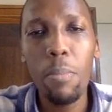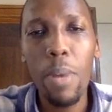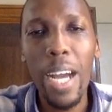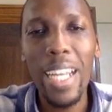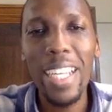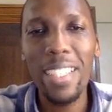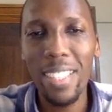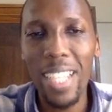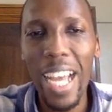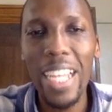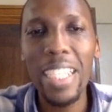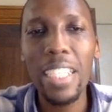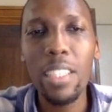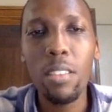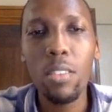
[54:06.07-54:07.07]

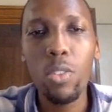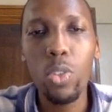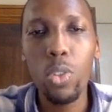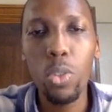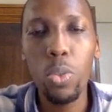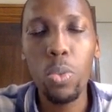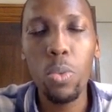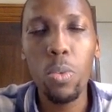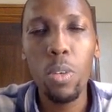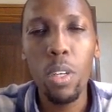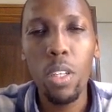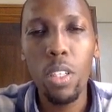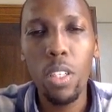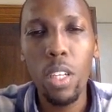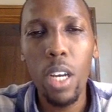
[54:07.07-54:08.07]
understanding
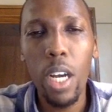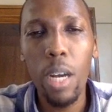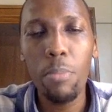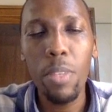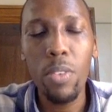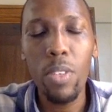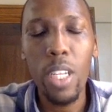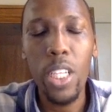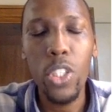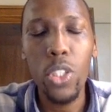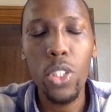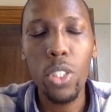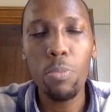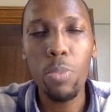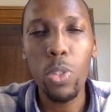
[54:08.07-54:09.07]
the
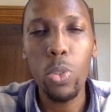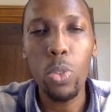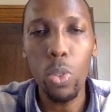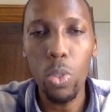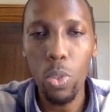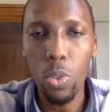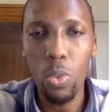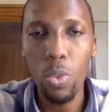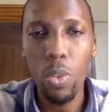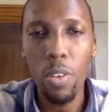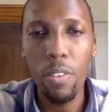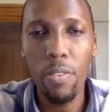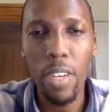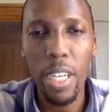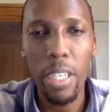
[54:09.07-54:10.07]
relationship between two
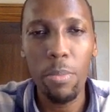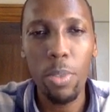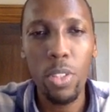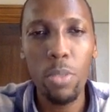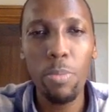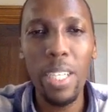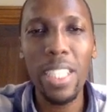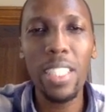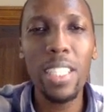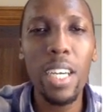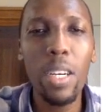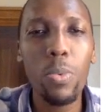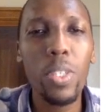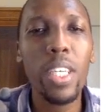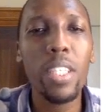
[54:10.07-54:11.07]
variables. But
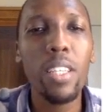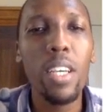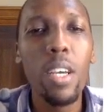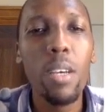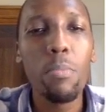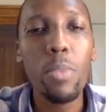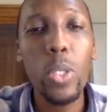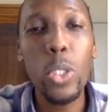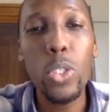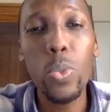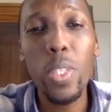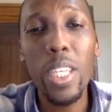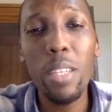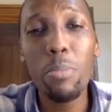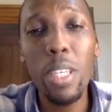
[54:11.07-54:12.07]
here we
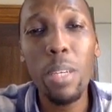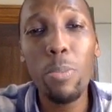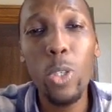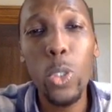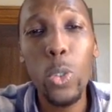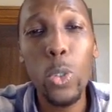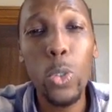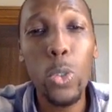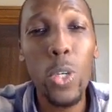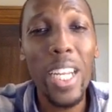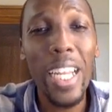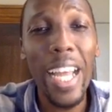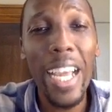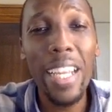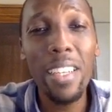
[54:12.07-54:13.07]
can be able to draw a
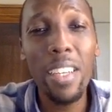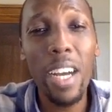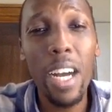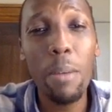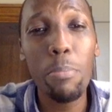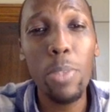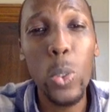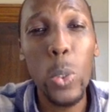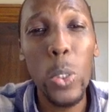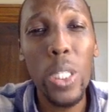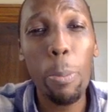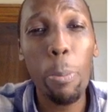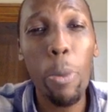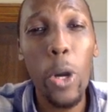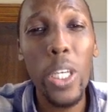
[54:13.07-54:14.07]
line between
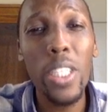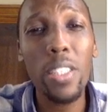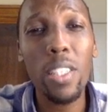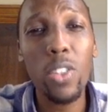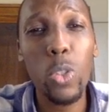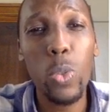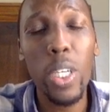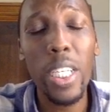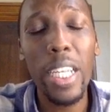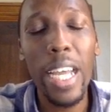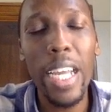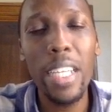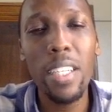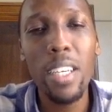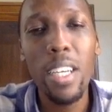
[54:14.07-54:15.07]
the points, a straight
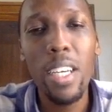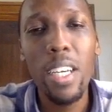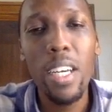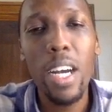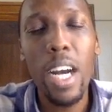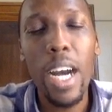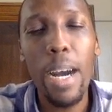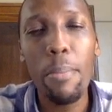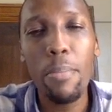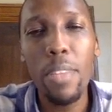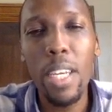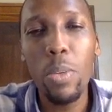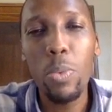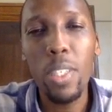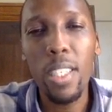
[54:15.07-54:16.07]
line,
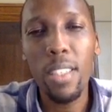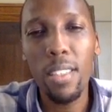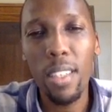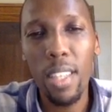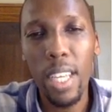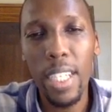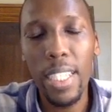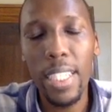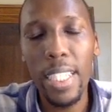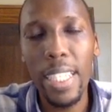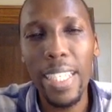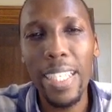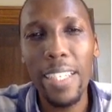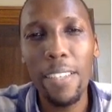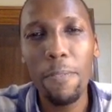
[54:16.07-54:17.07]
then we can say that
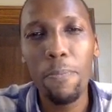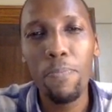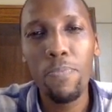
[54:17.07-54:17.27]
the